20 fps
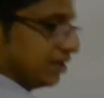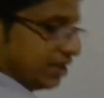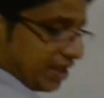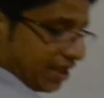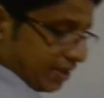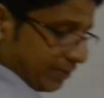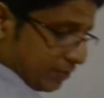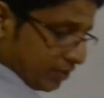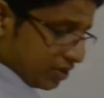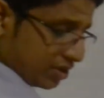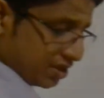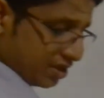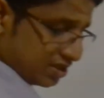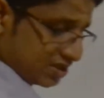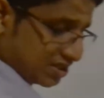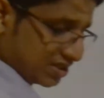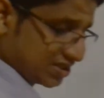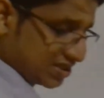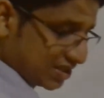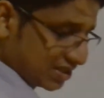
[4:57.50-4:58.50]
Diborane is
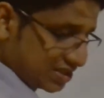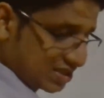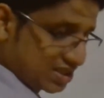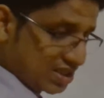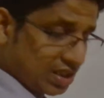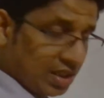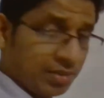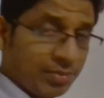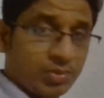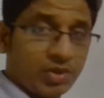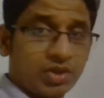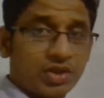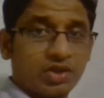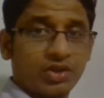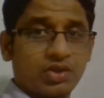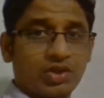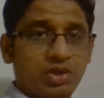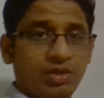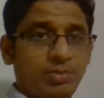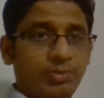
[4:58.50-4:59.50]
such an
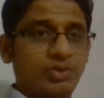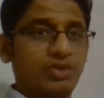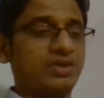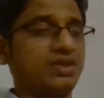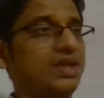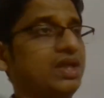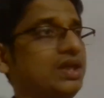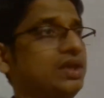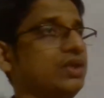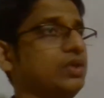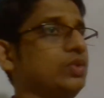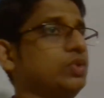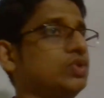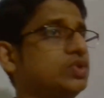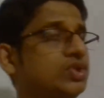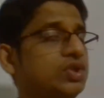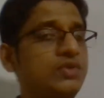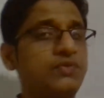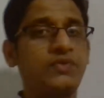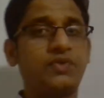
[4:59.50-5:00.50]
important compound that
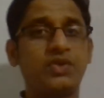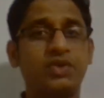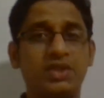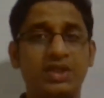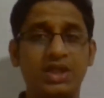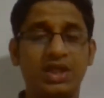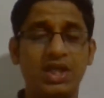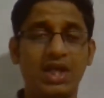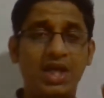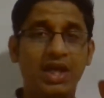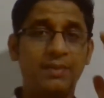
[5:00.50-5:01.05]
used for the